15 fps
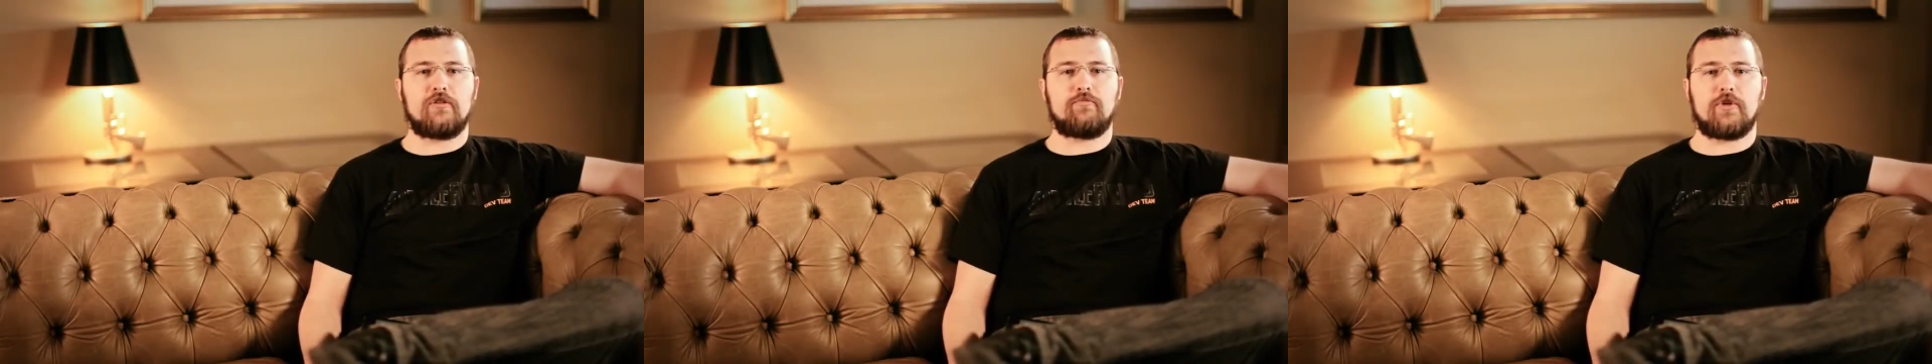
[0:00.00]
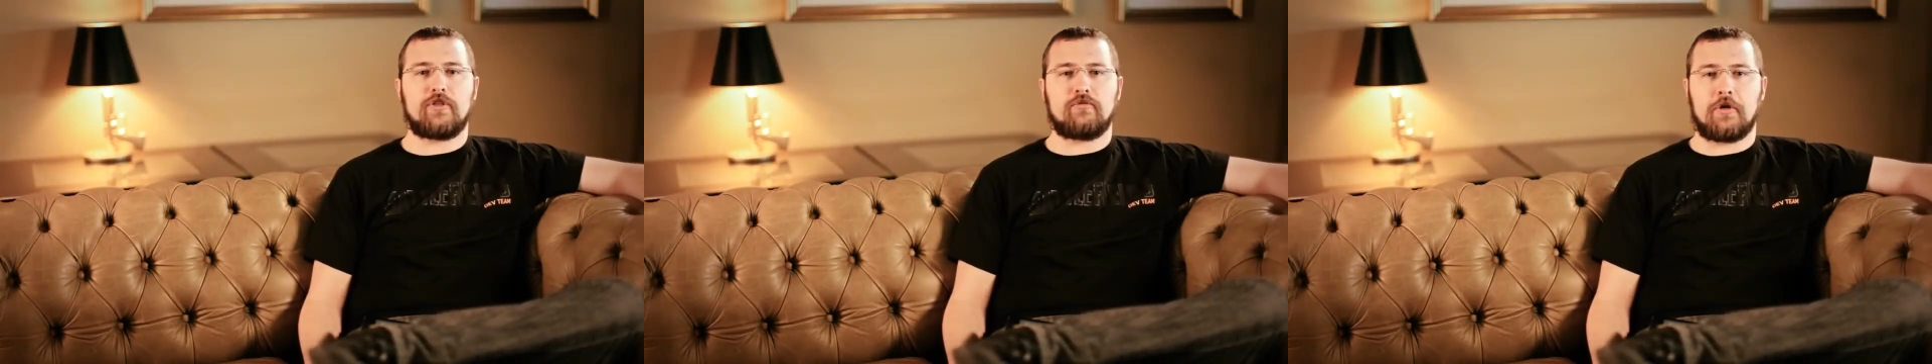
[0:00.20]

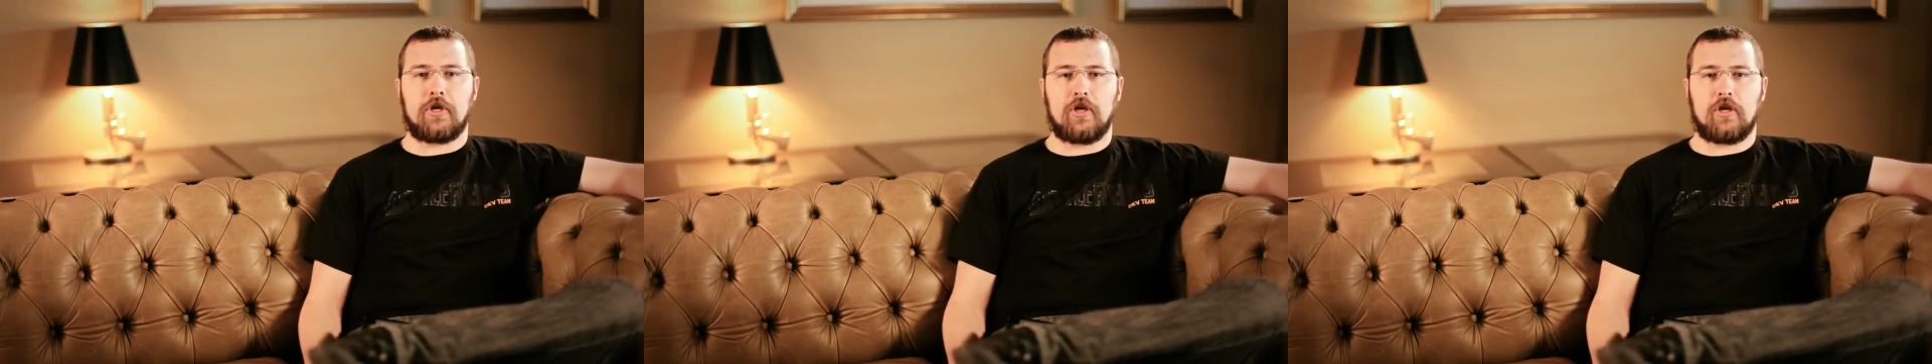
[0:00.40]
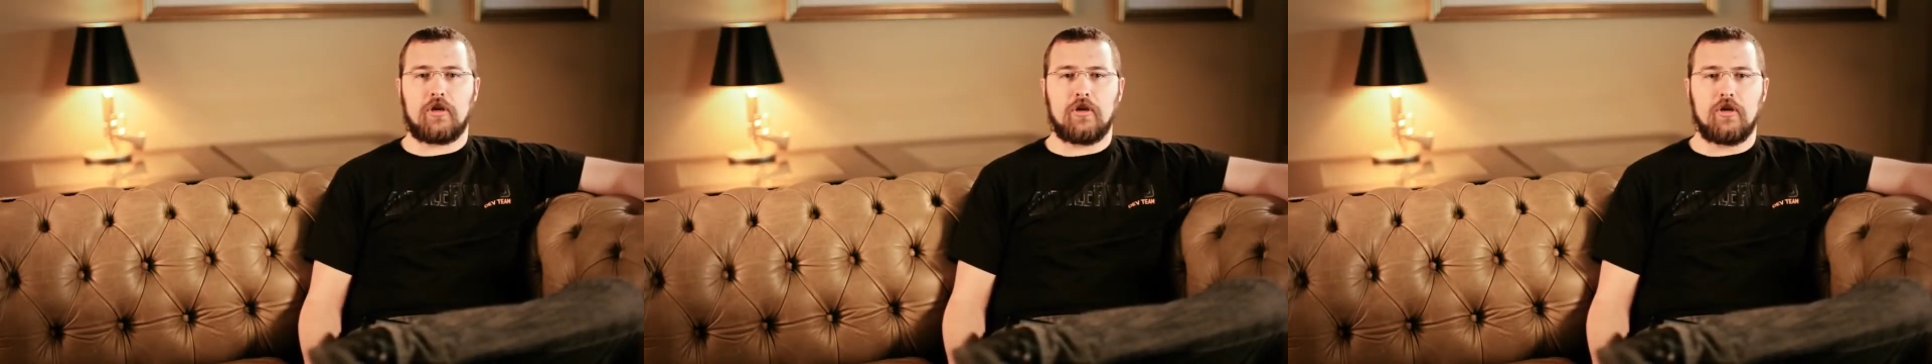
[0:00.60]

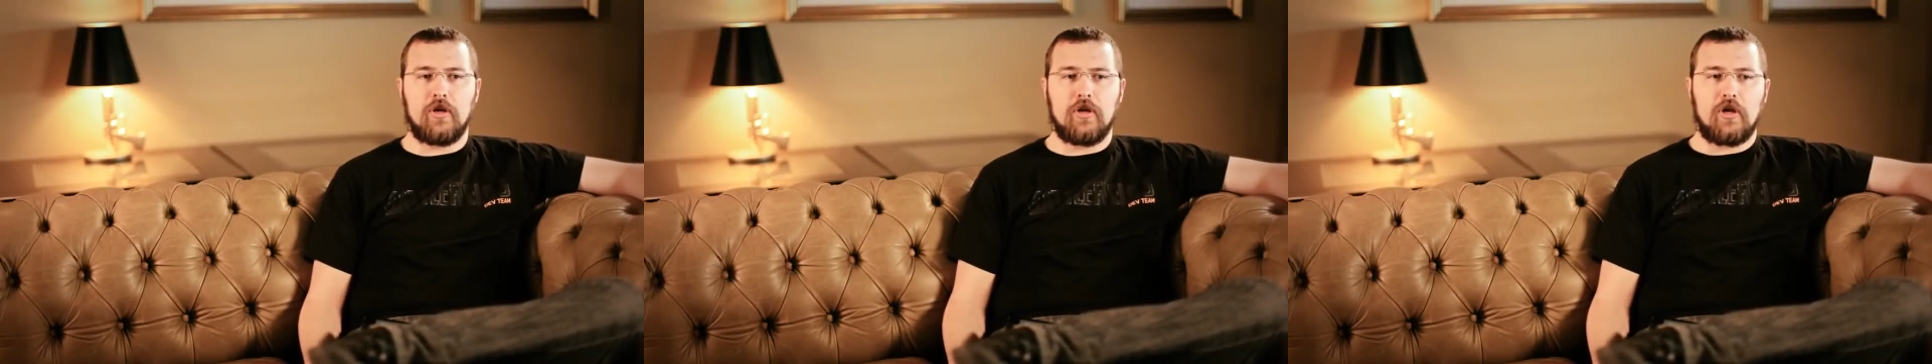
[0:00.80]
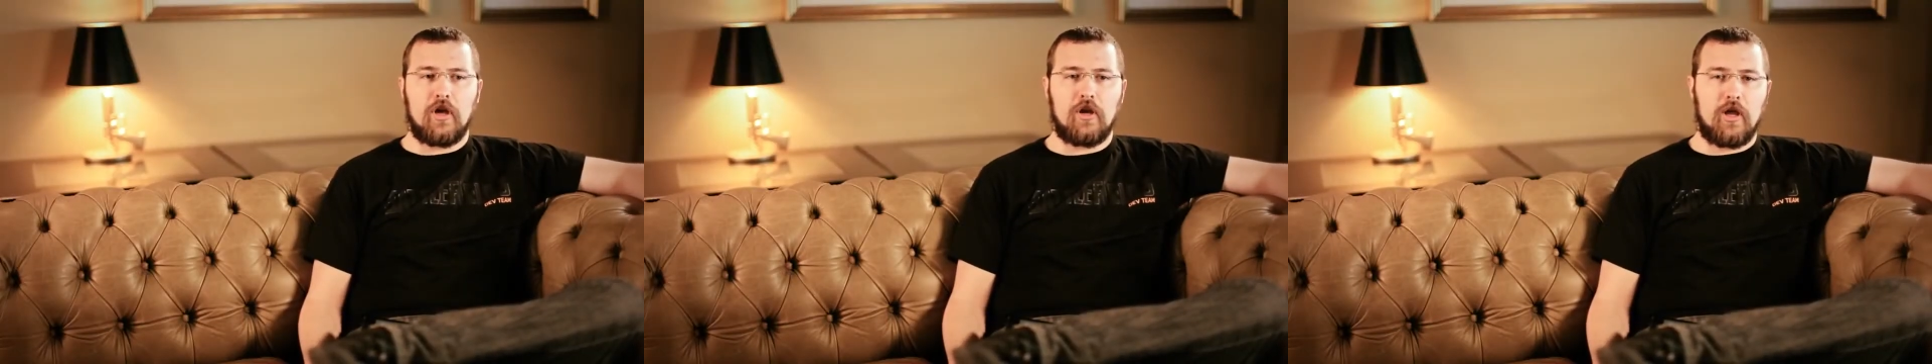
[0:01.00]
between
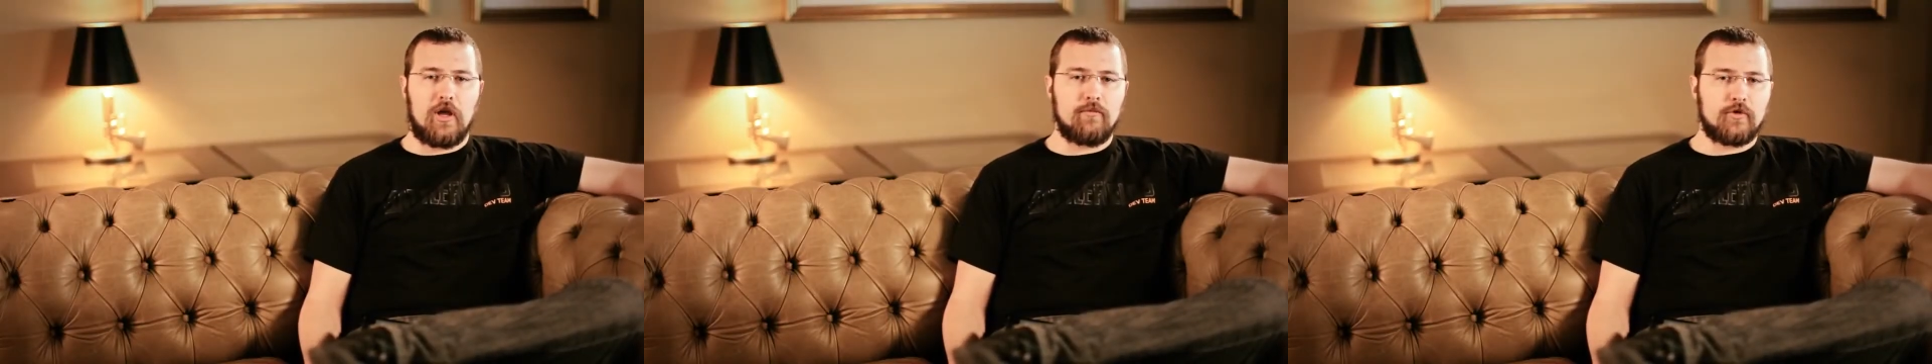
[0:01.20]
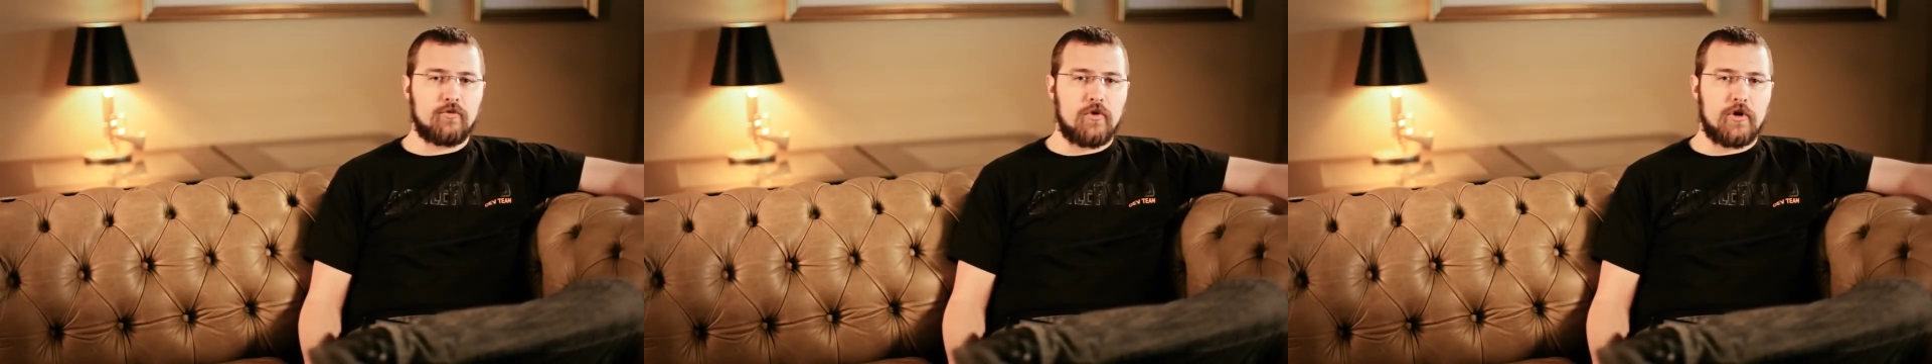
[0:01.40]
an
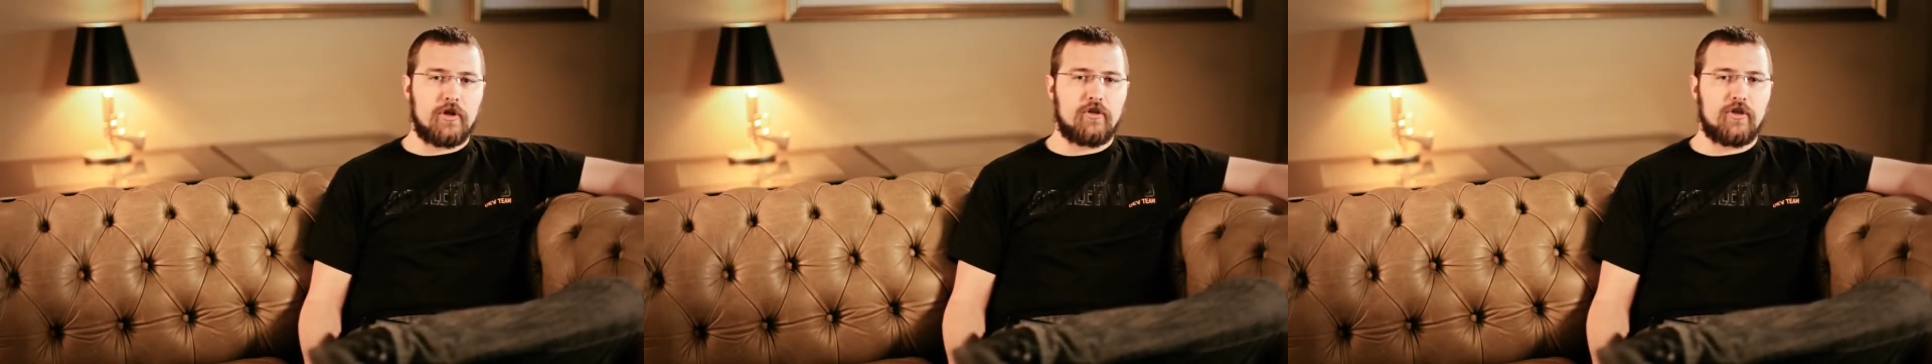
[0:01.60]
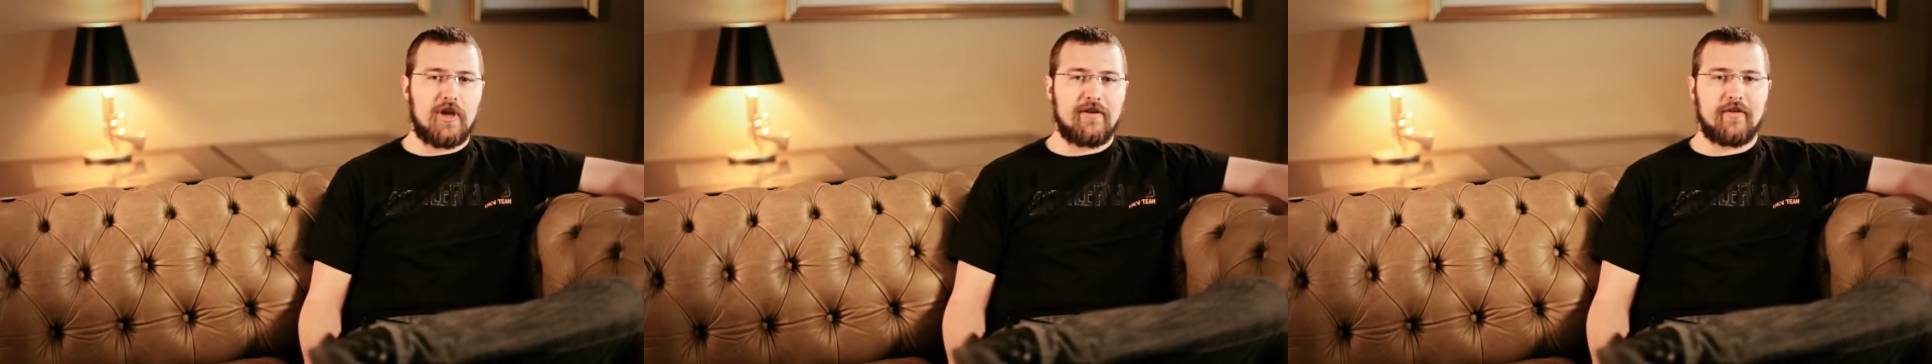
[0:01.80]

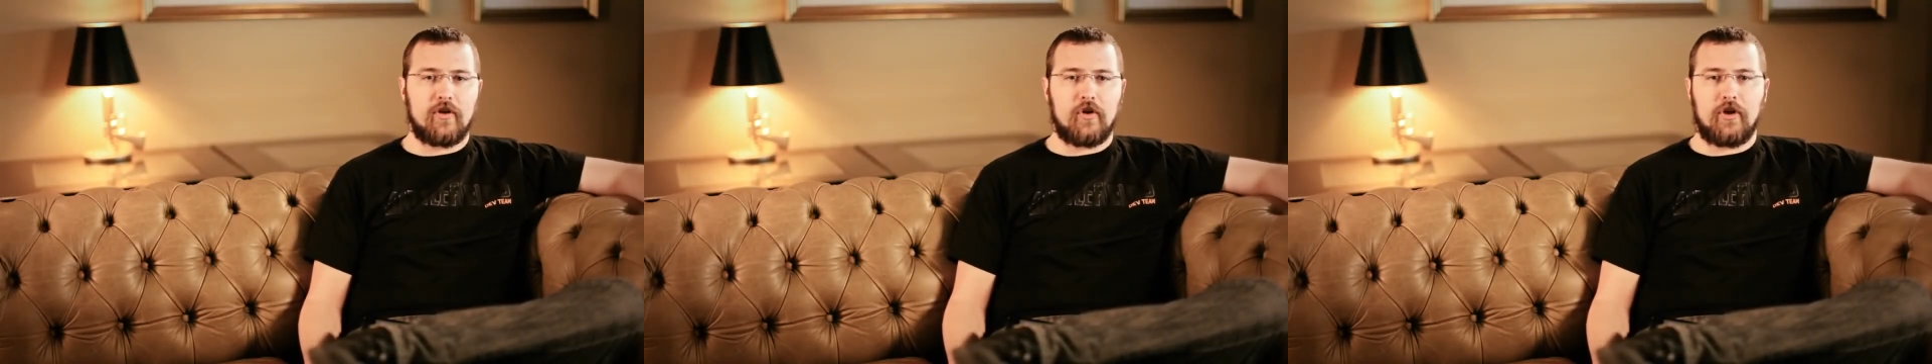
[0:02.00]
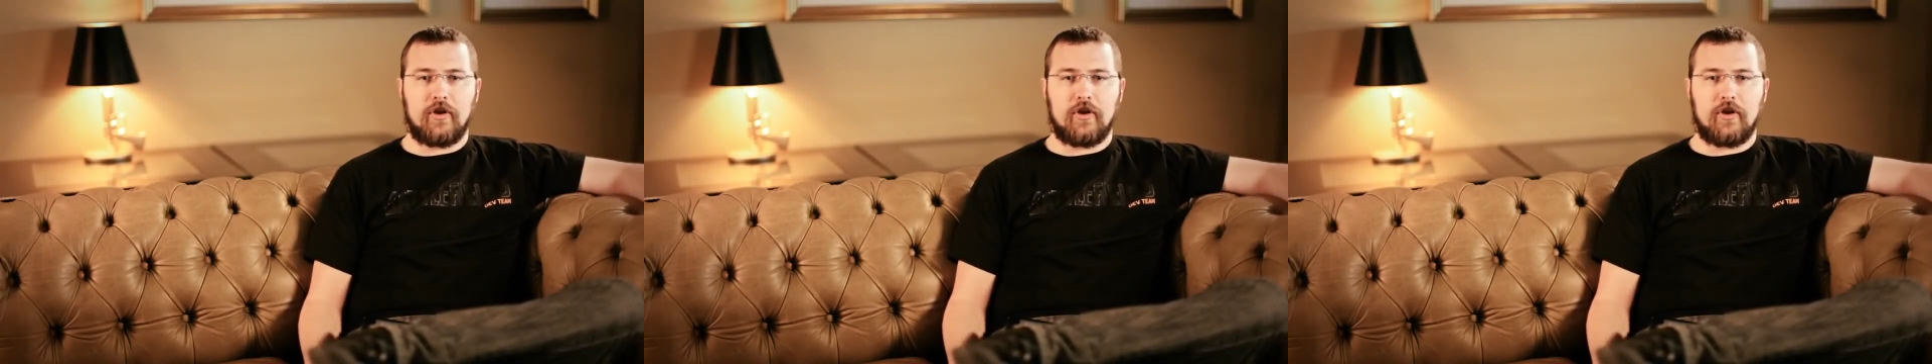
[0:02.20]
M27 and